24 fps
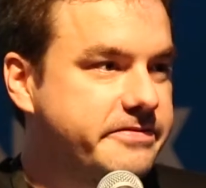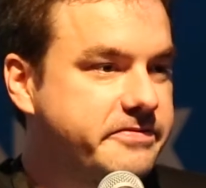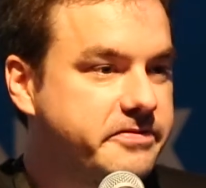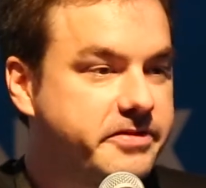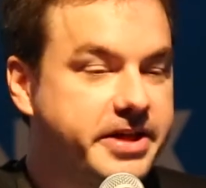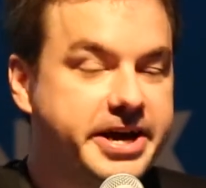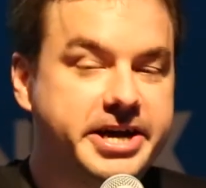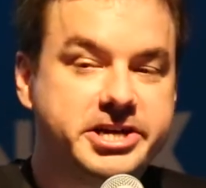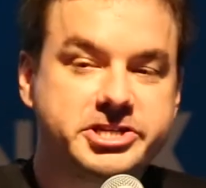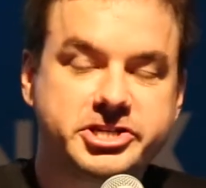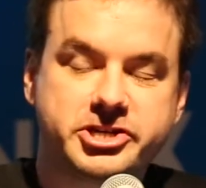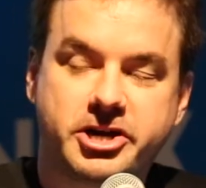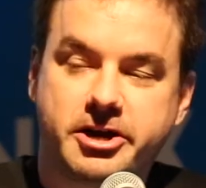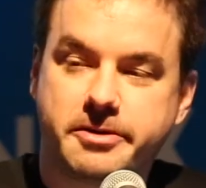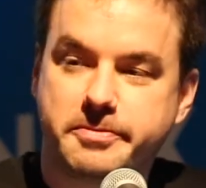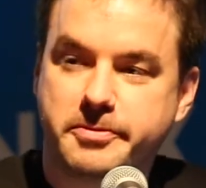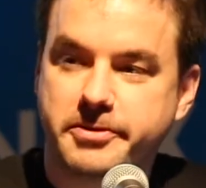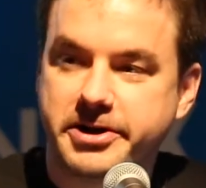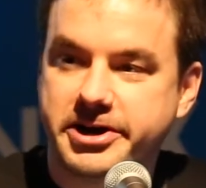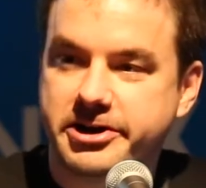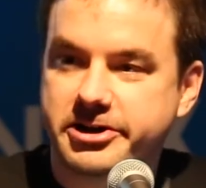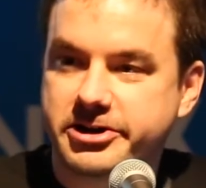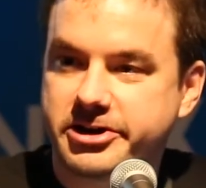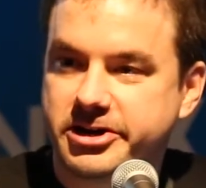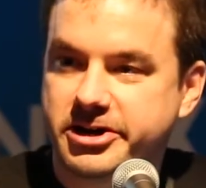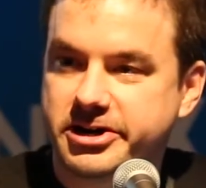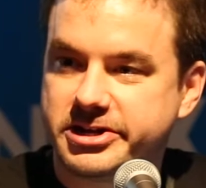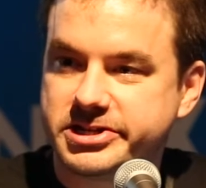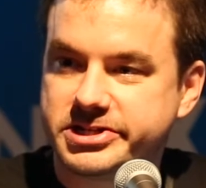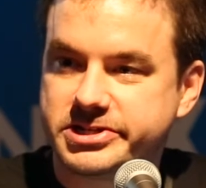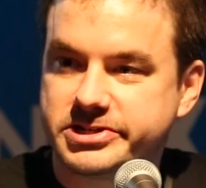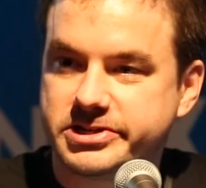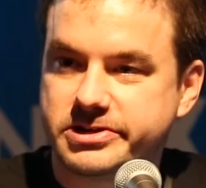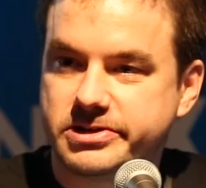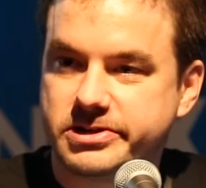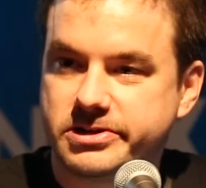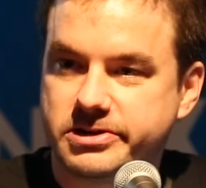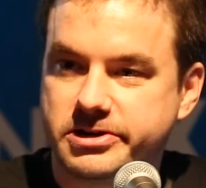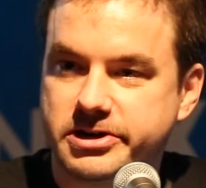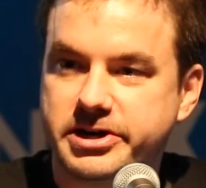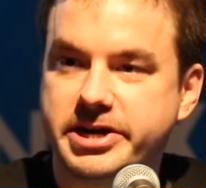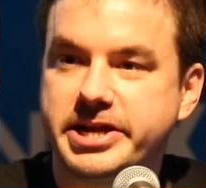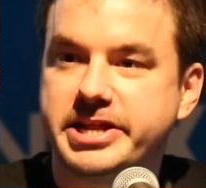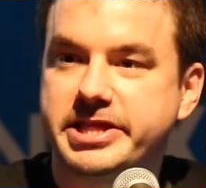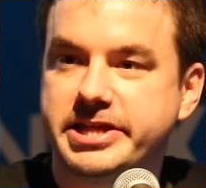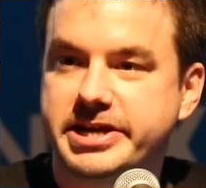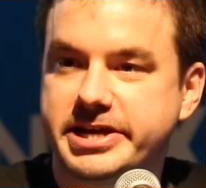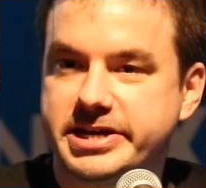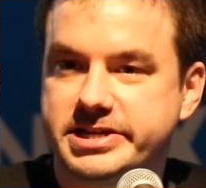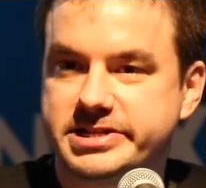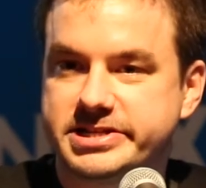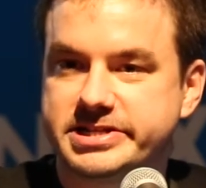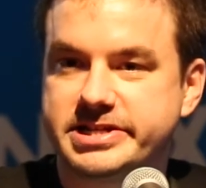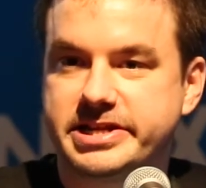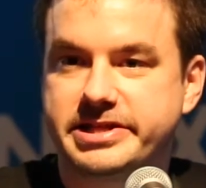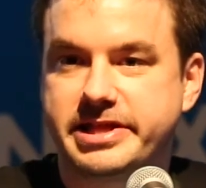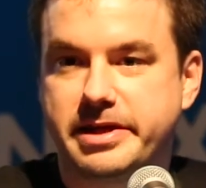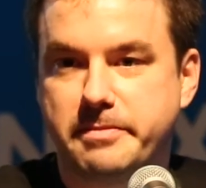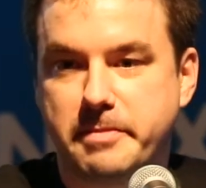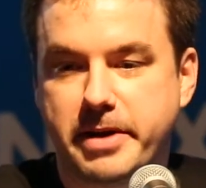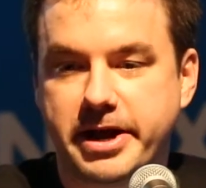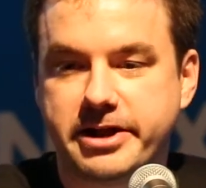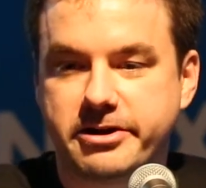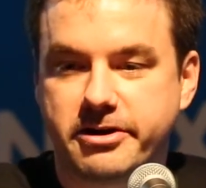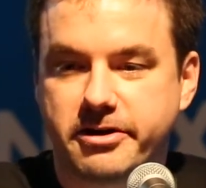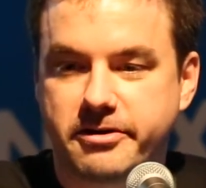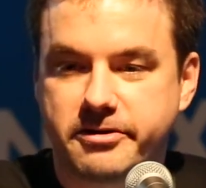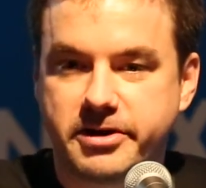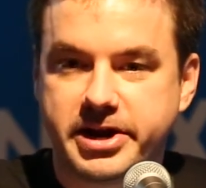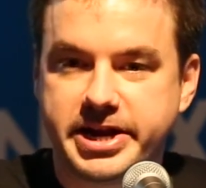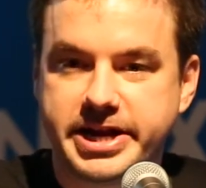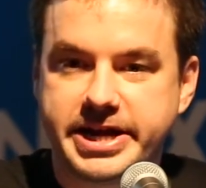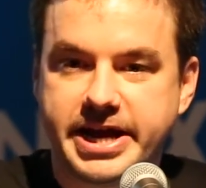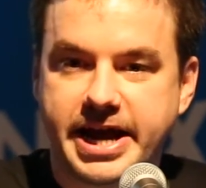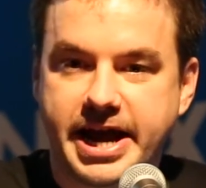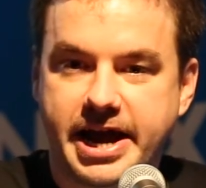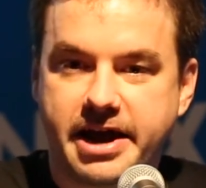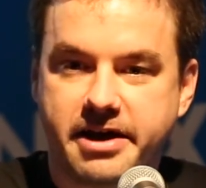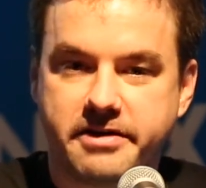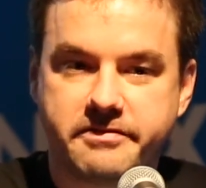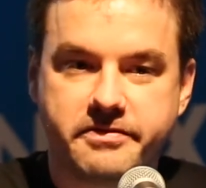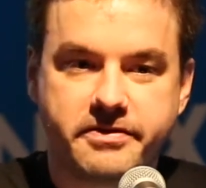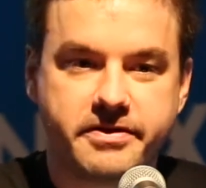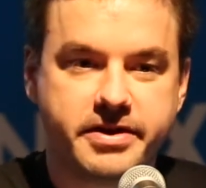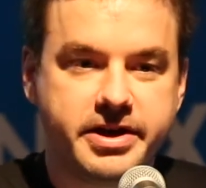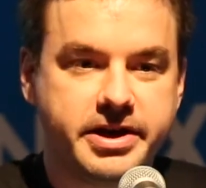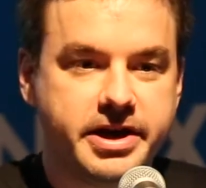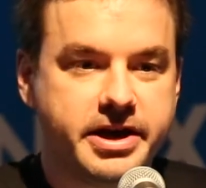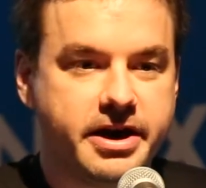Flash operator console or anything else that they might already have.